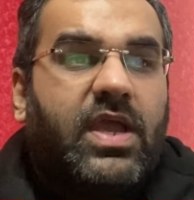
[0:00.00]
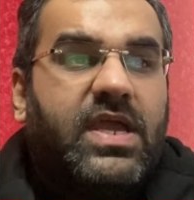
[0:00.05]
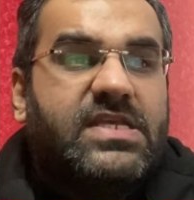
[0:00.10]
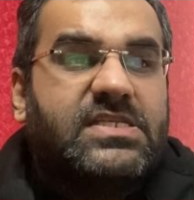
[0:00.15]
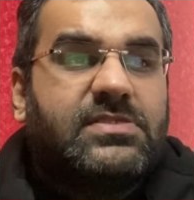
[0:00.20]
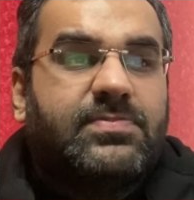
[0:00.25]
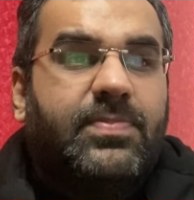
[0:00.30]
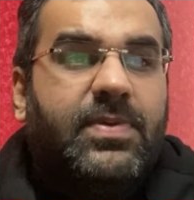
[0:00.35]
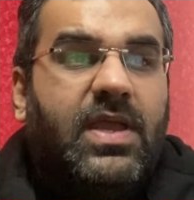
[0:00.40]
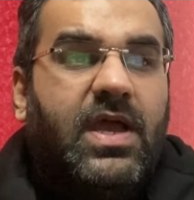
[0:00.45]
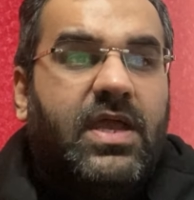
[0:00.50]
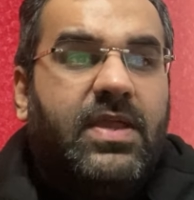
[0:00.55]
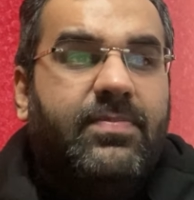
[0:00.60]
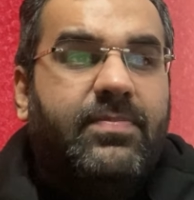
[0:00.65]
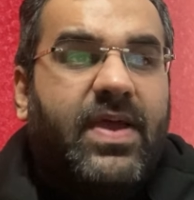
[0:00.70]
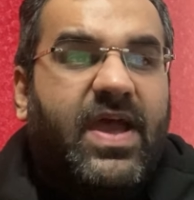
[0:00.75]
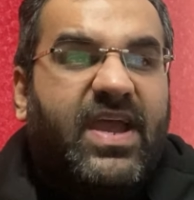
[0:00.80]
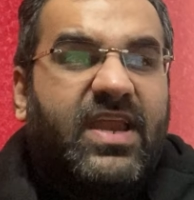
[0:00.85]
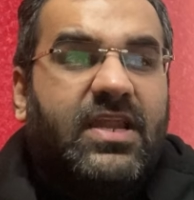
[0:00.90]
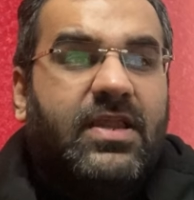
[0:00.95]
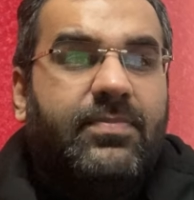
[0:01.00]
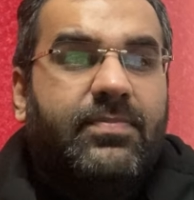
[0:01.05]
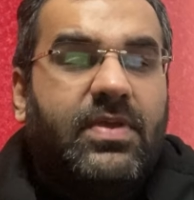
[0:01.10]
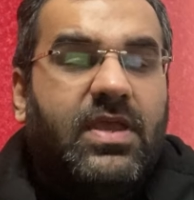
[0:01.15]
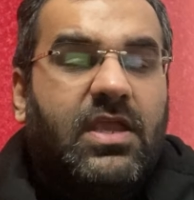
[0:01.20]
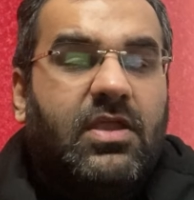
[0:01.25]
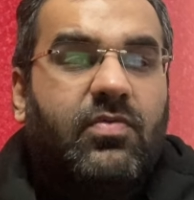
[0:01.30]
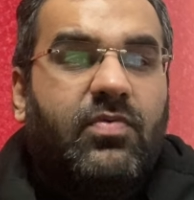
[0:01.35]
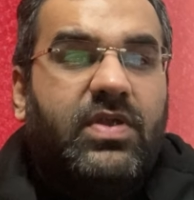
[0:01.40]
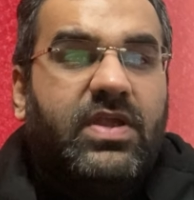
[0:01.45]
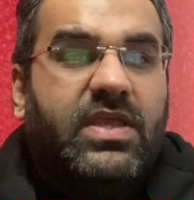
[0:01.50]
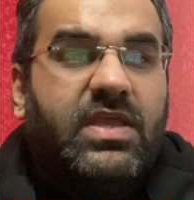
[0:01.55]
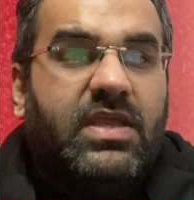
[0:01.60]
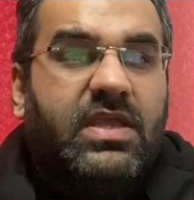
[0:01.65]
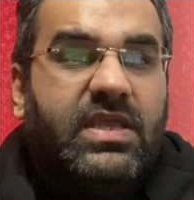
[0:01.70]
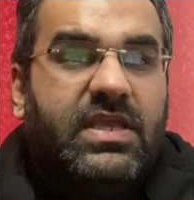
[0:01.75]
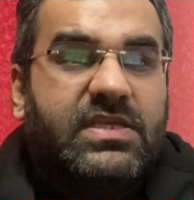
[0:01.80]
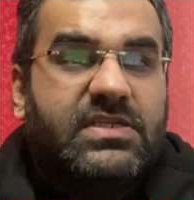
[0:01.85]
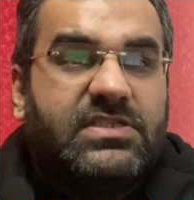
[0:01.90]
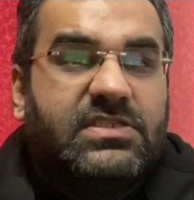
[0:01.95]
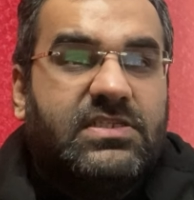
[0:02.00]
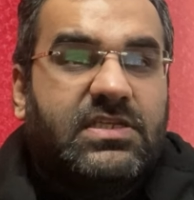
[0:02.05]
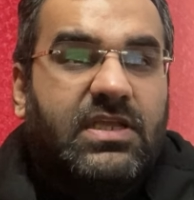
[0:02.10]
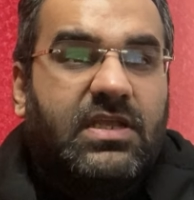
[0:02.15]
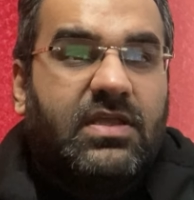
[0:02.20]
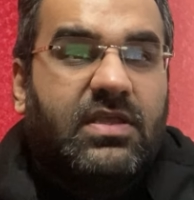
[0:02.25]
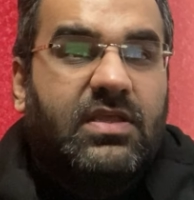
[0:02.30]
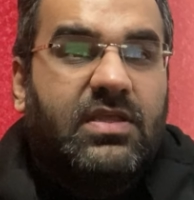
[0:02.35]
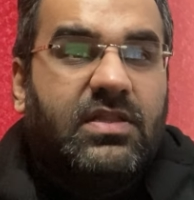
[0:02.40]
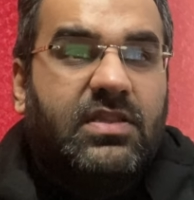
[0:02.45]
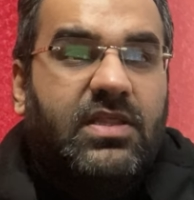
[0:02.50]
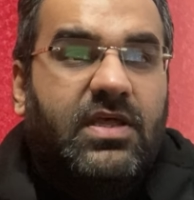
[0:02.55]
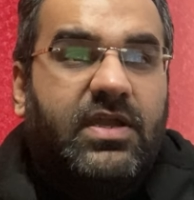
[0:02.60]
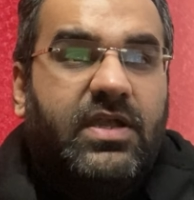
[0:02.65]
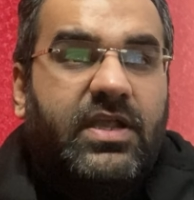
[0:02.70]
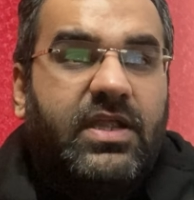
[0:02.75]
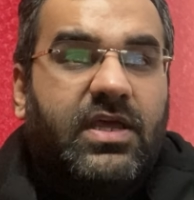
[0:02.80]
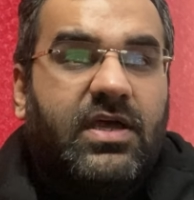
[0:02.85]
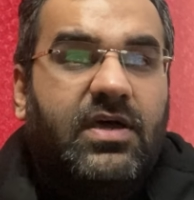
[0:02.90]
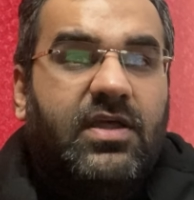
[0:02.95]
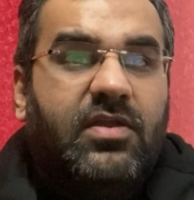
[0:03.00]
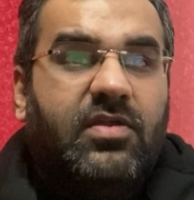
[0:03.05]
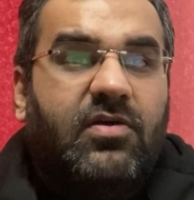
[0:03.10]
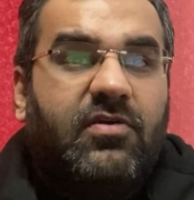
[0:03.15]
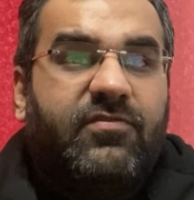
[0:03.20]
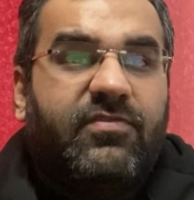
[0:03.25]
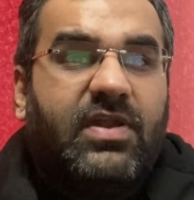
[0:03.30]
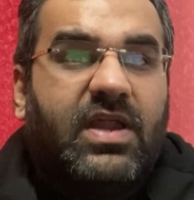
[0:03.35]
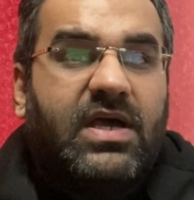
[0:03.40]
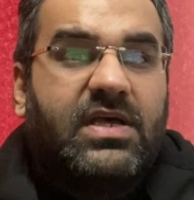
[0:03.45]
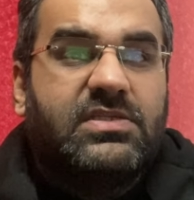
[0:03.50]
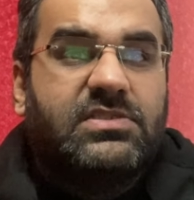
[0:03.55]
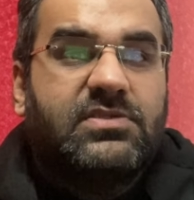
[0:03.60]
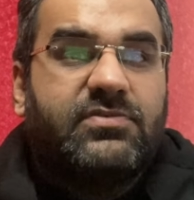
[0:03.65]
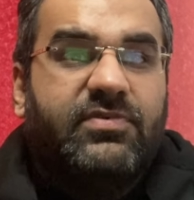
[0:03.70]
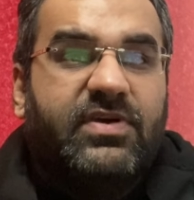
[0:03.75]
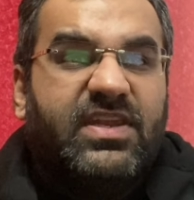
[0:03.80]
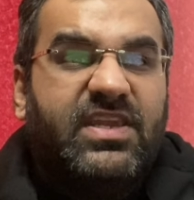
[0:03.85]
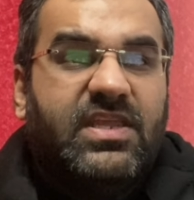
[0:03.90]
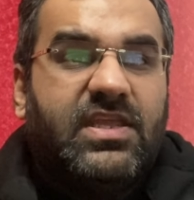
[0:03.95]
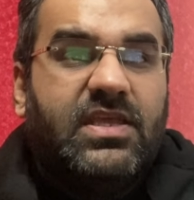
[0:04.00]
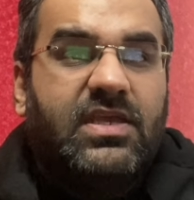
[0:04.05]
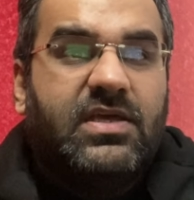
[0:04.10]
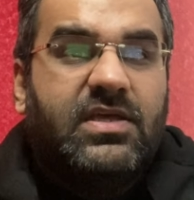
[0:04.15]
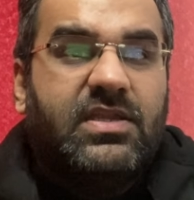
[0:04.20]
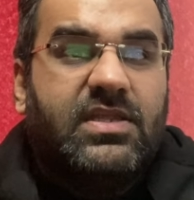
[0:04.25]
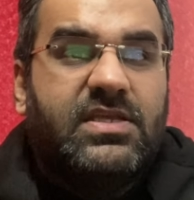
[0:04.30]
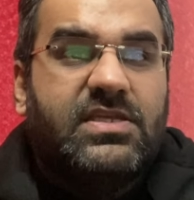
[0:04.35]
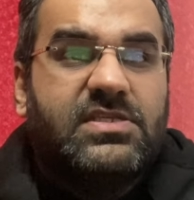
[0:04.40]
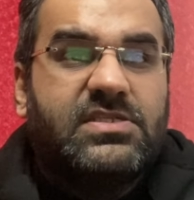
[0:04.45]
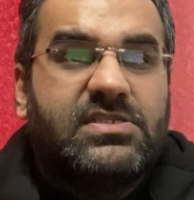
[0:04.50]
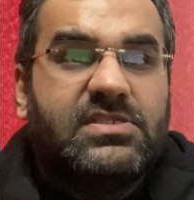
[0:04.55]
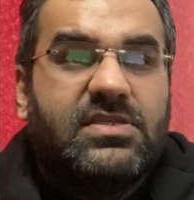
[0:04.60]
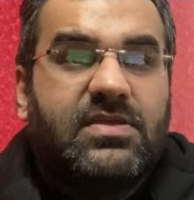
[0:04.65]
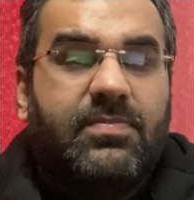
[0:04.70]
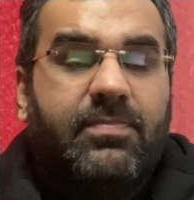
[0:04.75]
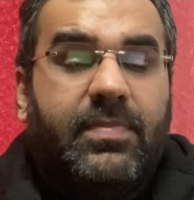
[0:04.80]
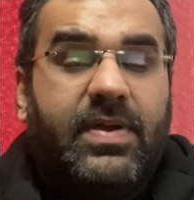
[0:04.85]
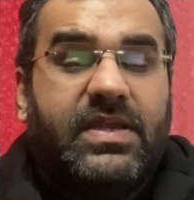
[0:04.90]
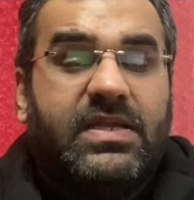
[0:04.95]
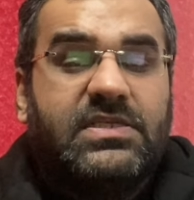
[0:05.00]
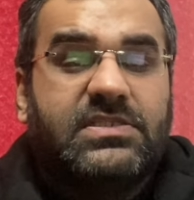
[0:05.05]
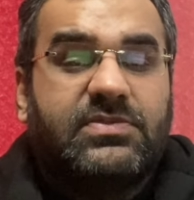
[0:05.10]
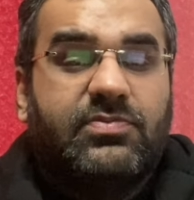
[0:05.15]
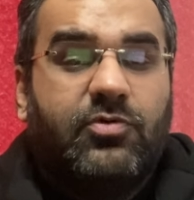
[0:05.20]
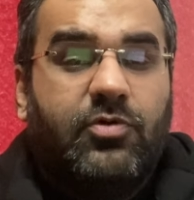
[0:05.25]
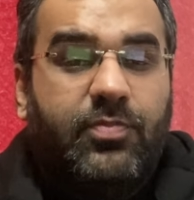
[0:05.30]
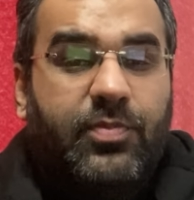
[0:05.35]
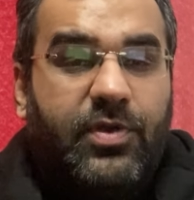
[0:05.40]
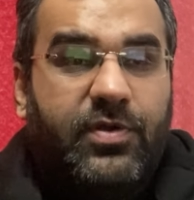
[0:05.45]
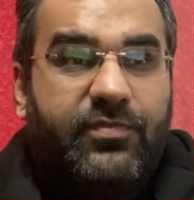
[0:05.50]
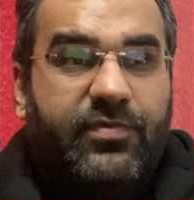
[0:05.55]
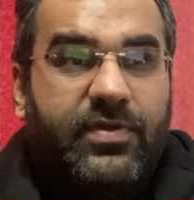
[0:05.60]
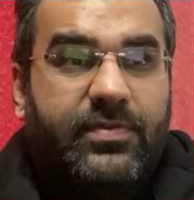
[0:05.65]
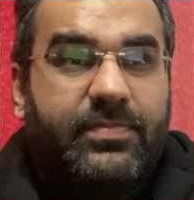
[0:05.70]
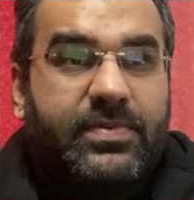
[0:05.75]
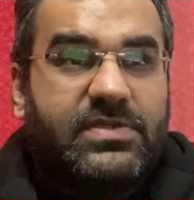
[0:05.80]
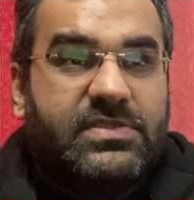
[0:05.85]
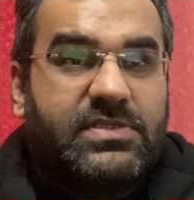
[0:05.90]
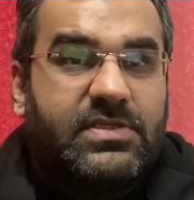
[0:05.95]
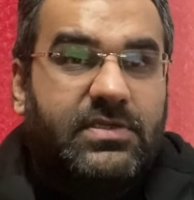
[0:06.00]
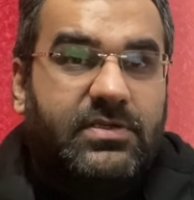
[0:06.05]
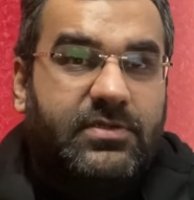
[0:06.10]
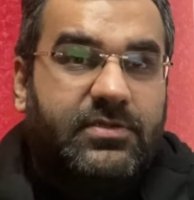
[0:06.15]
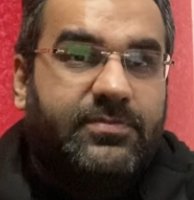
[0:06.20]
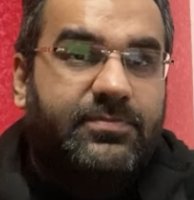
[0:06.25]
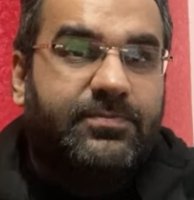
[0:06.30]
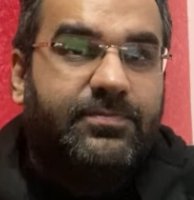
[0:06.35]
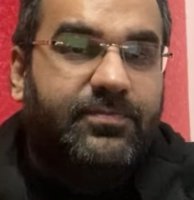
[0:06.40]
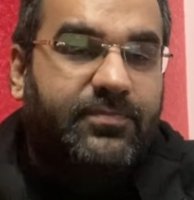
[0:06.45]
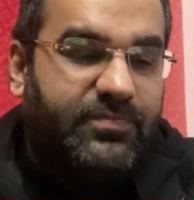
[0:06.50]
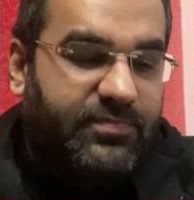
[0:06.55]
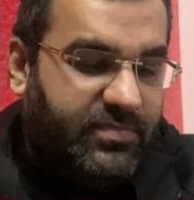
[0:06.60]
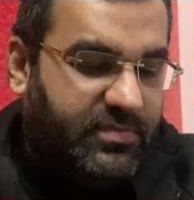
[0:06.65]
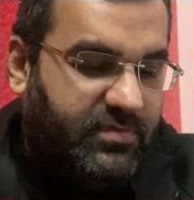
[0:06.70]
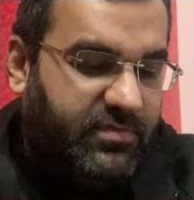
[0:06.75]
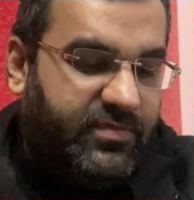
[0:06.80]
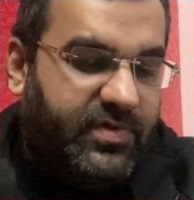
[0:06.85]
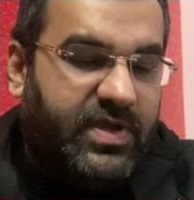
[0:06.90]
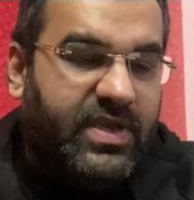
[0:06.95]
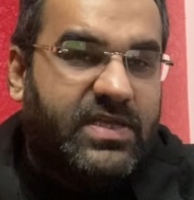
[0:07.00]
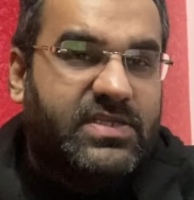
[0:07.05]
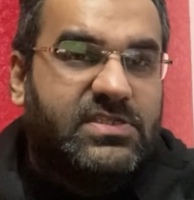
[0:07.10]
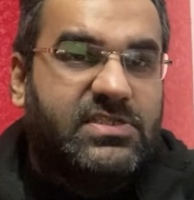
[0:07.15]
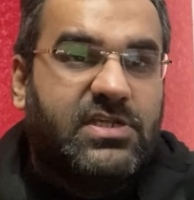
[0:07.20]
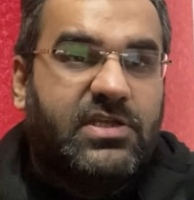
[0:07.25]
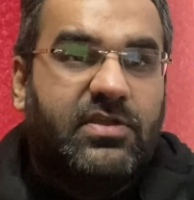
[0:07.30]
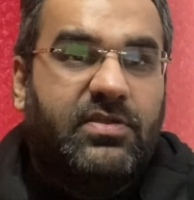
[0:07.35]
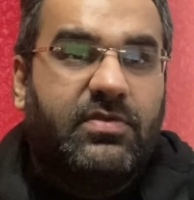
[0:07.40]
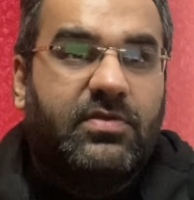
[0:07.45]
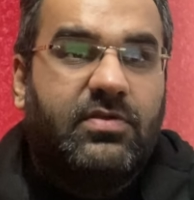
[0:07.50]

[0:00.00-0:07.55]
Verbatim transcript: SBI Magnum Equity ESG the return of last one year is minus 4.1 percent fantastic